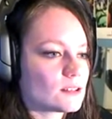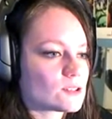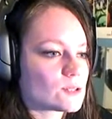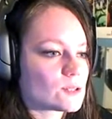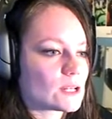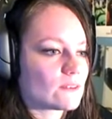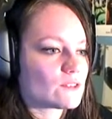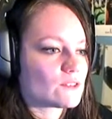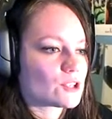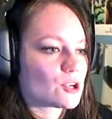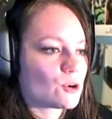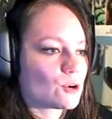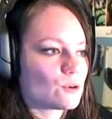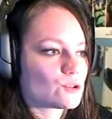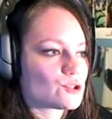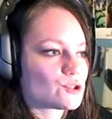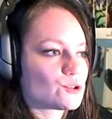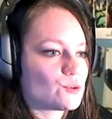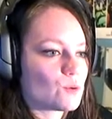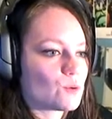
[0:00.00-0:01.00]
So you have to go
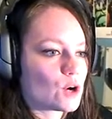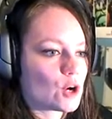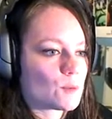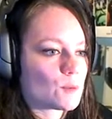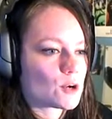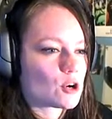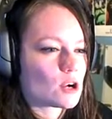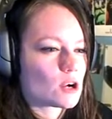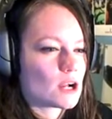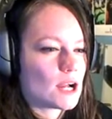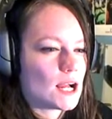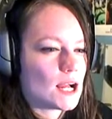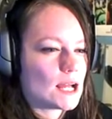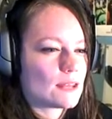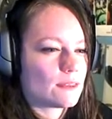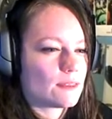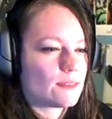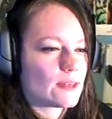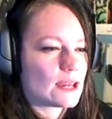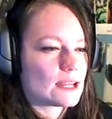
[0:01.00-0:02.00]
to
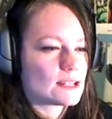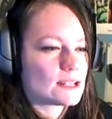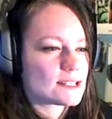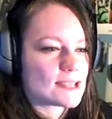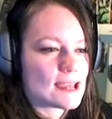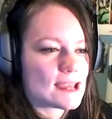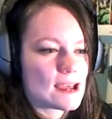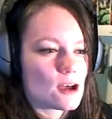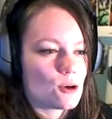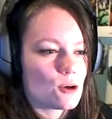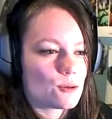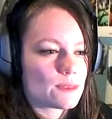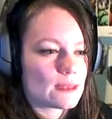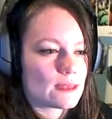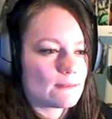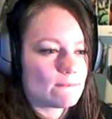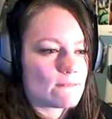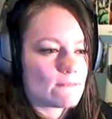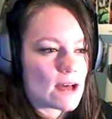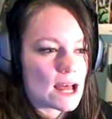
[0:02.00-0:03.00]
Omicron, then Tau,
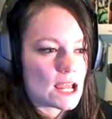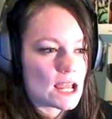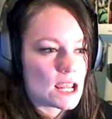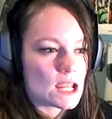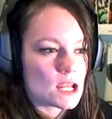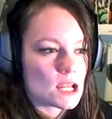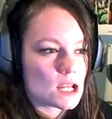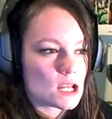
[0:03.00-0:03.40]
then Phi?